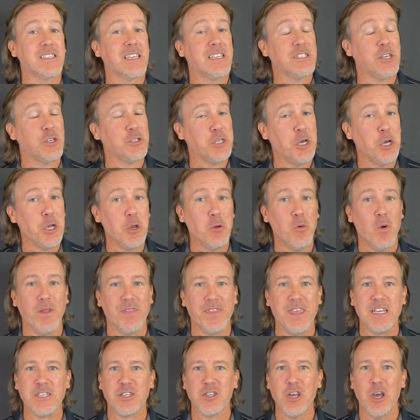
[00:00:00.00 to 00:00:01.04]
Because I'll tell you what
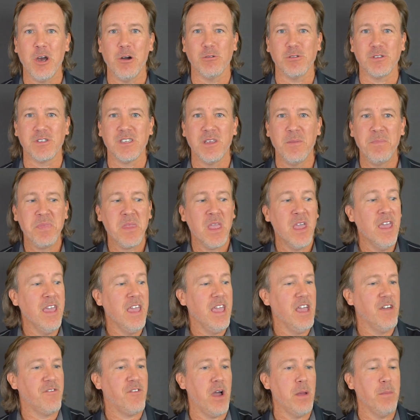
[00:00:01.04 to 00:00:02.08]
that shows.
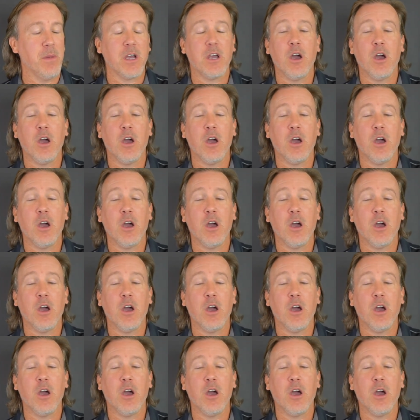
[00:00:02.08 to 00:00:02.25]
If I'm a